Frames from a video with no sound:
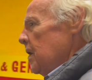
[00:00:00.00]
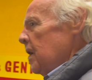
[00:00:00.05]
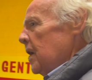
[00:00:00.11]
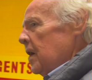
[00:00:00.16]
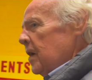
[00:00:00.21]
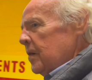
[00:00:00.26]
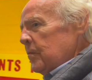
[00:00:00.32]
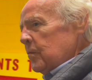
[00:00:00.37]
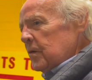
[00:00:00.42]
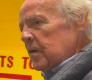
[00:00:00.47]

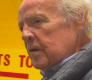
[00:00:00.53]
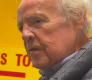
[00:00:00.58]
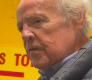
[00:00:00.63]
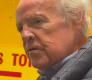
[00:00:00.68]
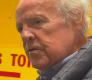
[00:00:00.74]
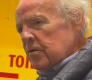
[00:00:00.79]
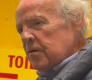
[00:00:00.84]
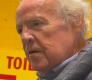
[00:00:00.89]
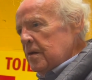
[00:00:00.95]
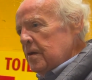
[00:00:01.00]
and when he
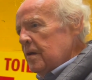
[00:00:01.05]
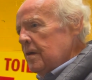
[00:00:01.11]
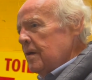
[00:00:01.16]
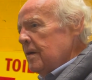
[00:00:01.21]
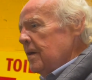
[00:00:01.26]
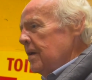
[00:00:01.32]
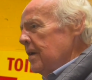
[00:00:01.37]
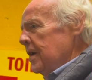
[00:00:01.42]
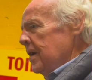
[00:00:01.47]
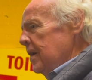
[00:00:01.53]
saw you,
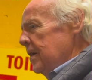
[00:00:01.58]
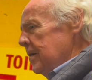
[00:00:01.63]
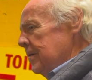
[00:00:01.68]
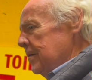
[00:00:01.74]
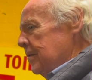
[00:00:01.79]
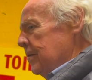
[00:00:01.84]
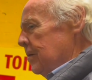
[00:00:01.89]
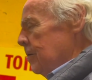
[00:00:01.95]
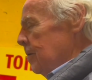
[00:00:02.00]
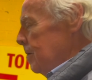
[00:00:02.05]
he'd
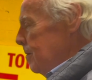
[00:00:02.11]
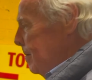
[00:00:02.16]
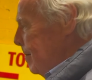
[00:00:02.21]
go,